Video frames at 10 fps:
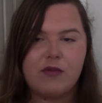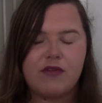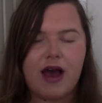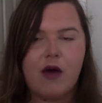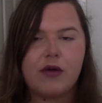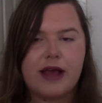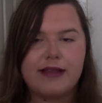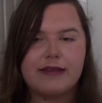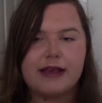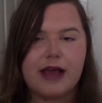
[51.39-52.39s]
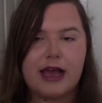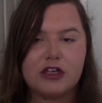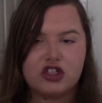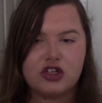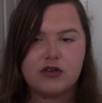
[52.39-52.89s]
without getting a
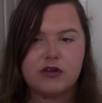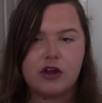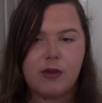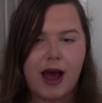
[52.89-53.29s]
student who